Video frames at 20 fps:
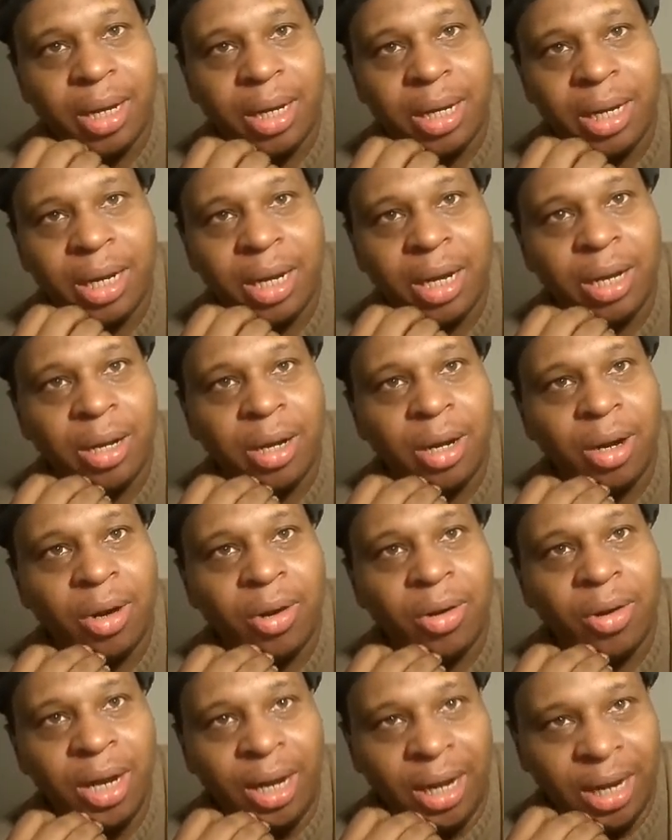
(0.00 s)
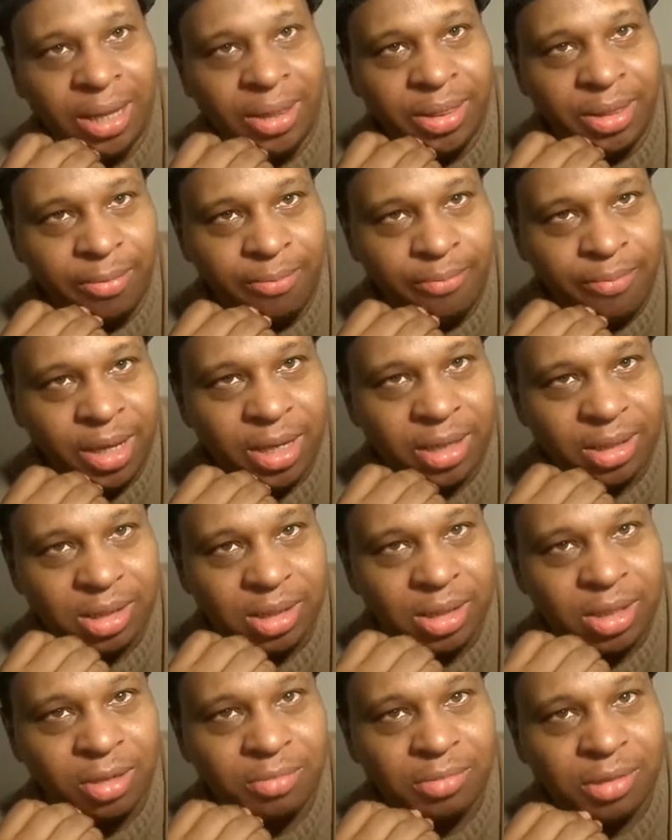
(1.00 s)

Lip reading: in the midst.